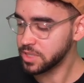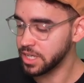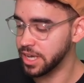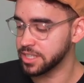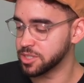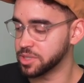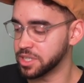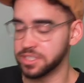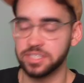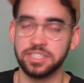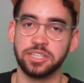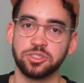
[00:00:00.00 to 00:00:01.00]
As you can
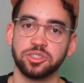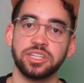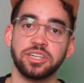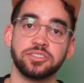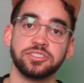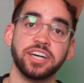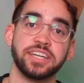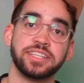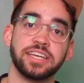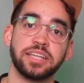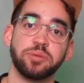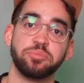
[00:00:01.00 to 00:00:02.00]
see, there's a little dot
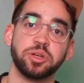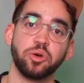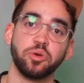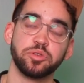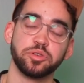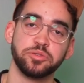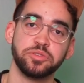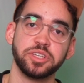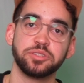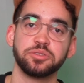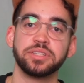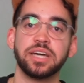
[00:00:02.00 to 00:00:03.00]
that appears over the
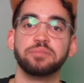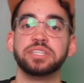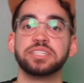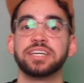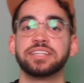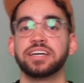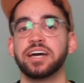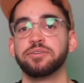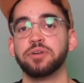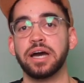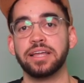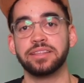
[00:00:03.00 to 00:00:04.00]
filter. That means that I have
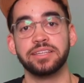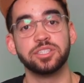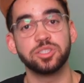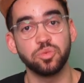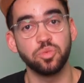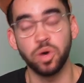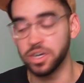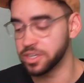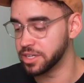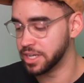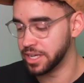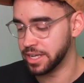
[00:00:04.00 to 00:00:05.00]
at least
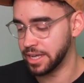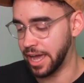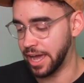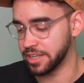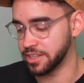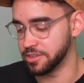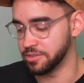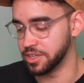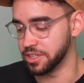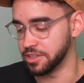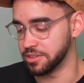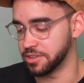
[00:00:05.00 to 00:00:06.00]
one
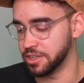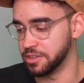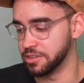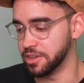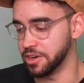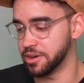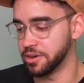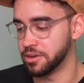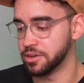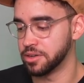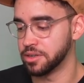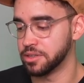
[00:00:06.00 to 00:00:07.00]
activated in there.
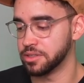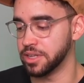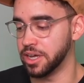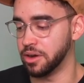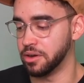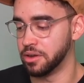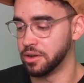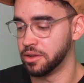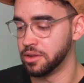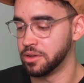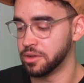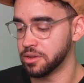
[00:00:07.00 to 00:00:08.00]
Now,
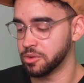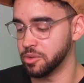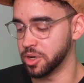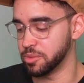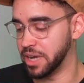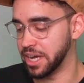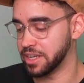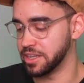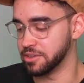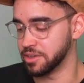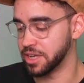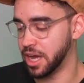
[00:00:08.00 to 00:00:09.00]
going back in
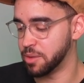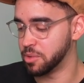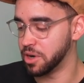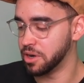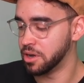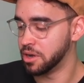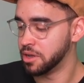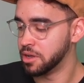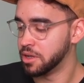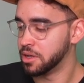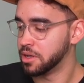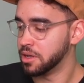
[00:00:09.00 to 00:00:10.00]
the camera,
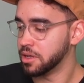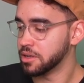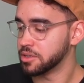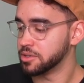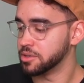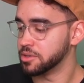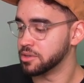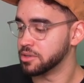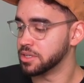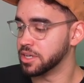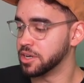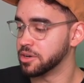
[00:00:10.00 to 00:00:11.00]

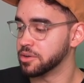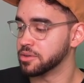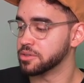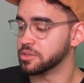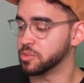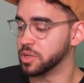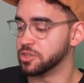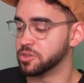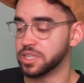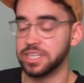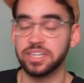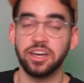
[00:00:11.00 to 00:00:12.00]
here, when you
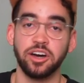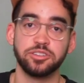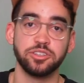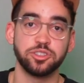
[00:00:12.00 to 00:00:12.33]
click on the